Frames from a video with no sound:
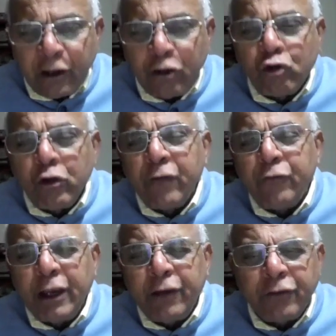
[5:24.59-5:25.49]
The
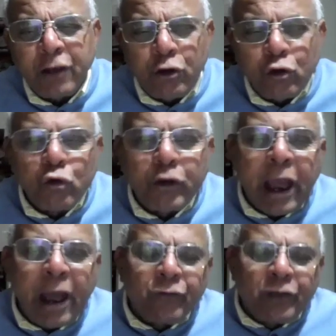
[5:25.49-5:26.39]
UAVs, the
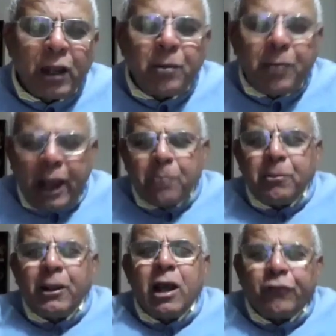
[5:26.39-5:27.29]
UCAVs, they'll be
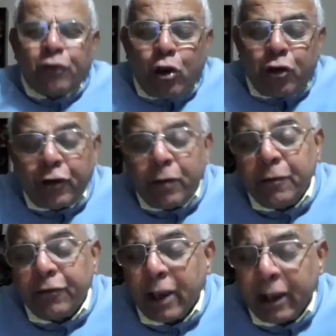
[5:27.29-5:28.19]
helping us,
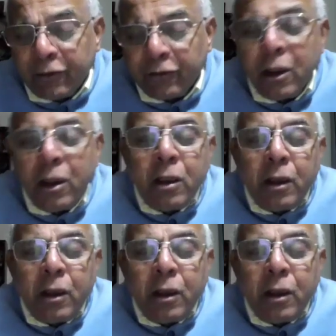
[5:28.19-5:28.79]
loitering missiles.